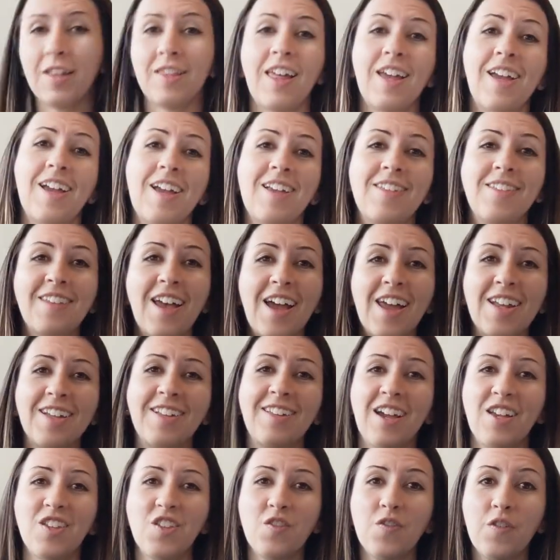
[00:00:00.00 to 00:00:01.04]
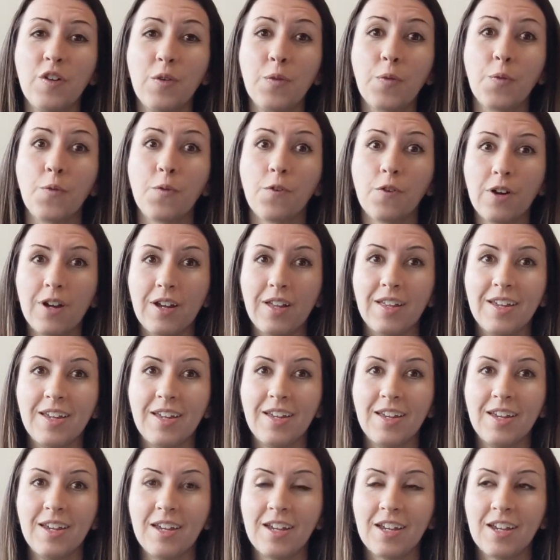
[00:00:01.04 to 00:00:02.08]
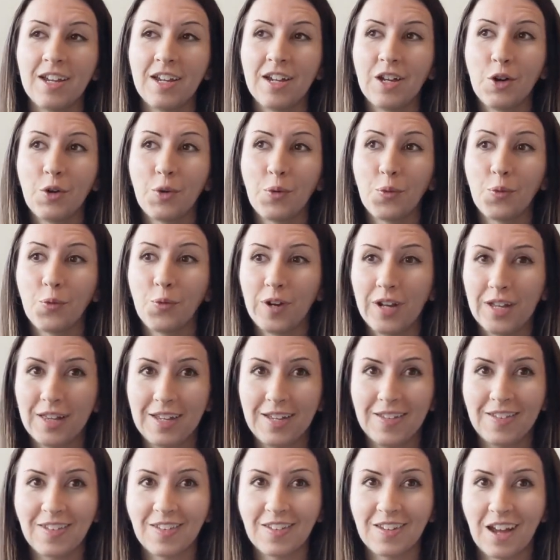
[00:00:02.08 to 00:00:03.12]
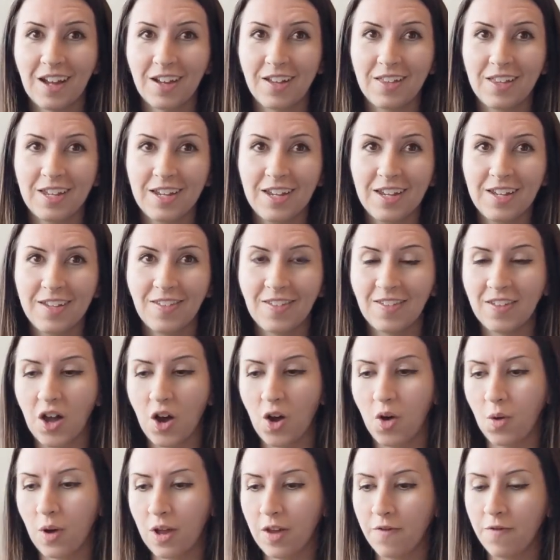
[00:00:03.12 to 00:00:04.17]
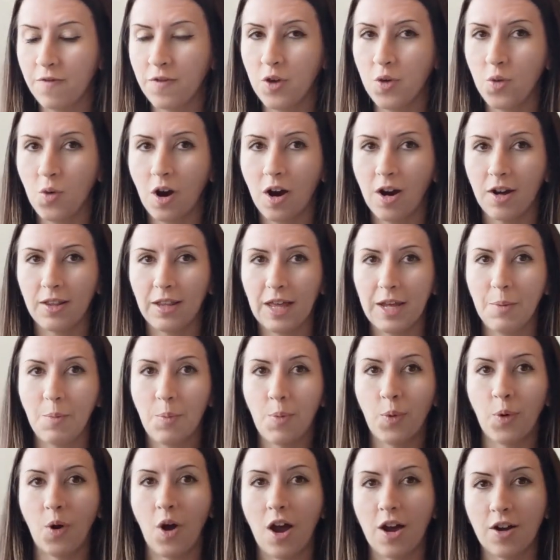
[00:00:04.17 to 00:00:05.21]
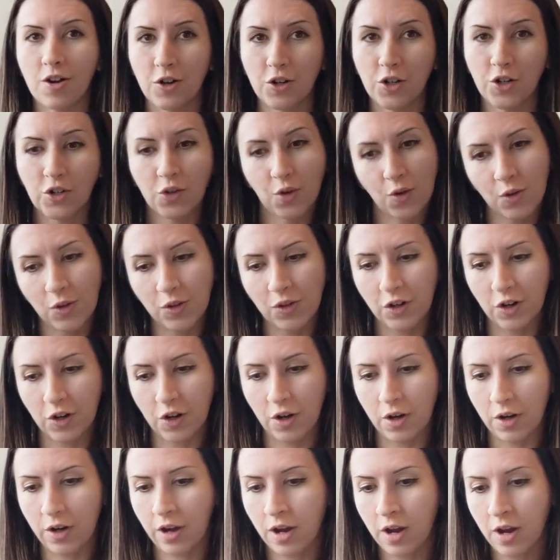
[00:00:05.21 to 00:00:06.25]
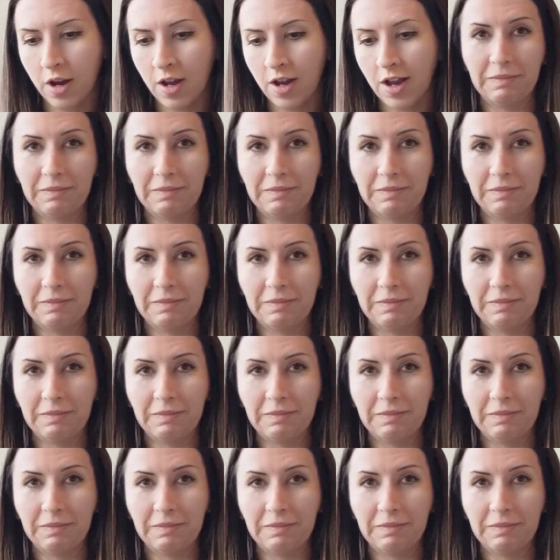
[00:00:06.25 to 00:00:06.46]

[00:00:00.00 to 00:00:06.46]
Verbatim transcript: Like I said, it does fit really, really snugly. So if you are like broader shouldered,